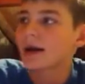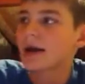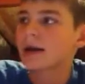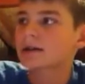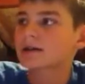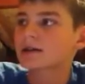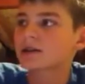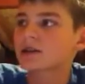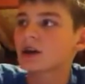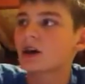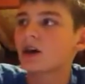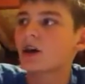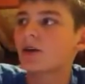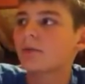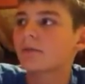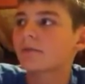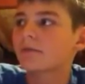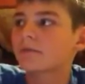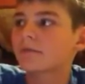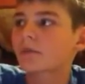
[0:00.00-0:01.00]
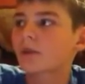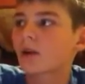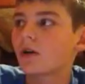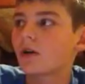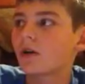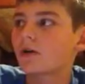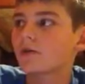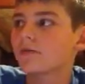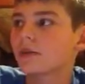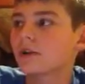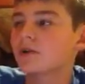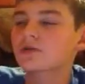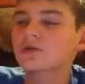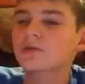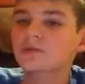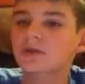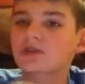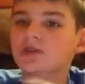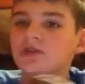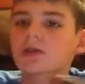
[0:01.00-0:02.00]
And so, it was
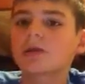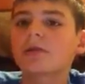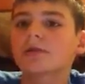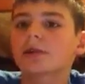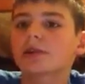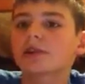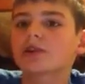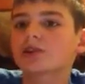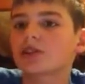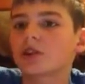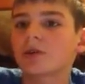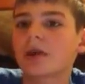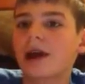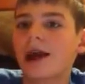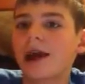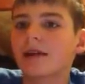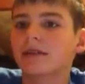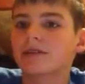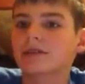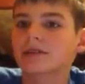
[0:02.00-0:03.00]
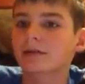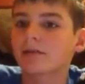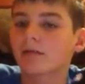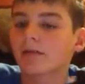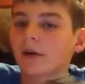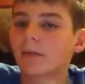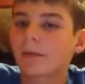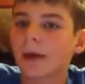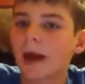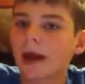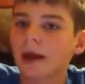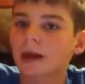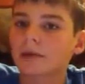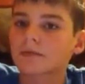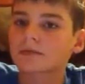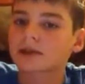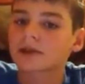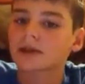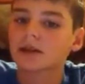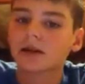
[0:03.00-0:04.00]
a scrimmage, so we had some of our
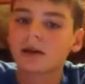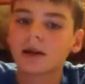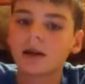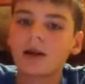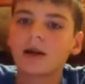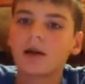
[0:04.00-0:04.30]
backups in.